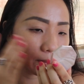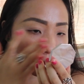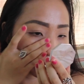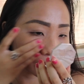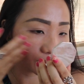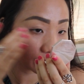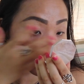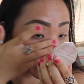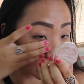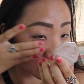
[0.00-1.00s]
one, I
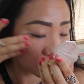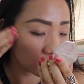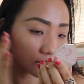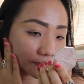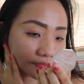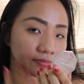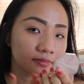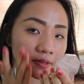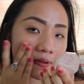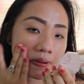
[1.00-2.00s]
feel that it
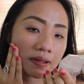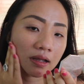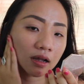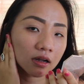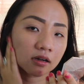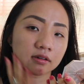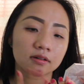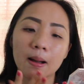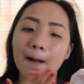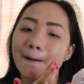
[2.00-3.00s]
does help me
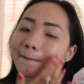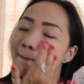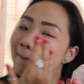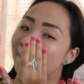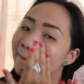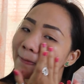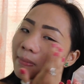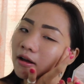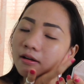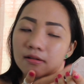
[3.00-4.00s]
to minimize
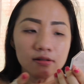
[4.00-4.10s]
pore,